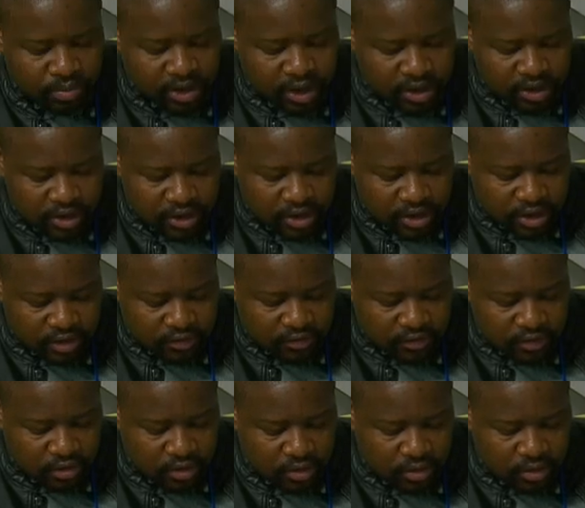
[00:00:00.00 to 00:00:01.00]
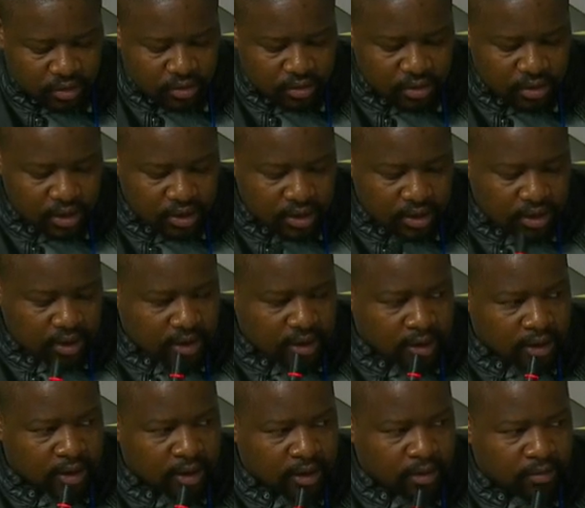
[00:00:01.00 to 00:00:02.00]
by any chance, know
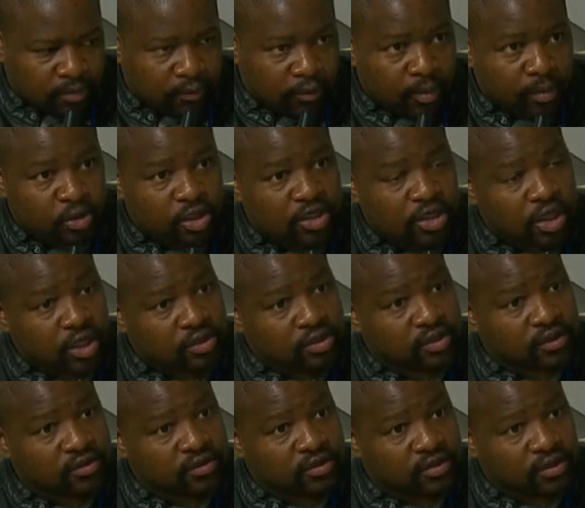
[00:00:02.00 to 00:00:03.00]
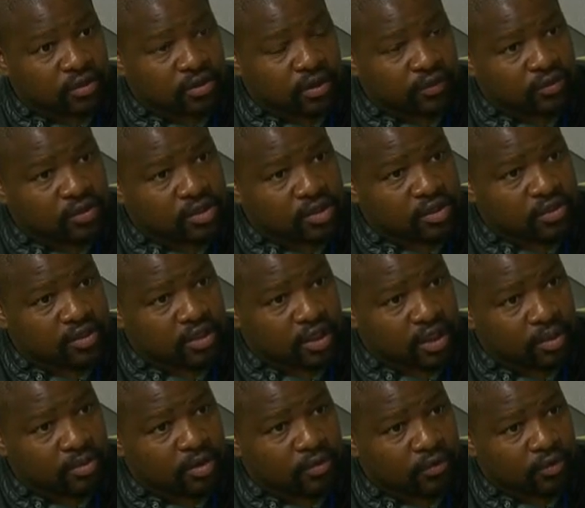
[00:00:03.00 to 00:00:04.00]
uh, from which countries the refugees are
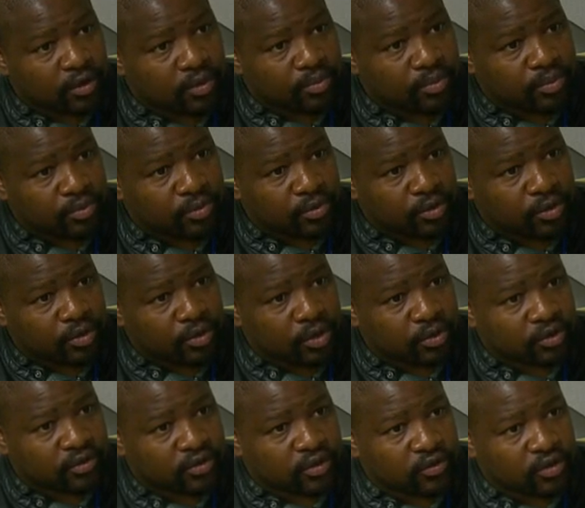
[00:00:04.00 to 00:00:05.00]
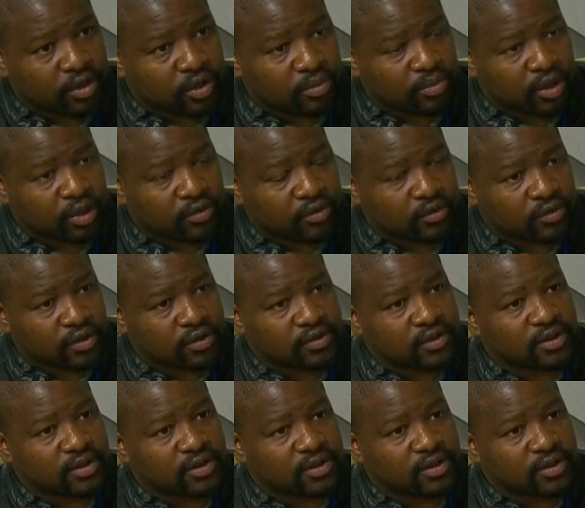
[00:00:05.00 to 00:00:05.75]
coming from? Well, we we, uh,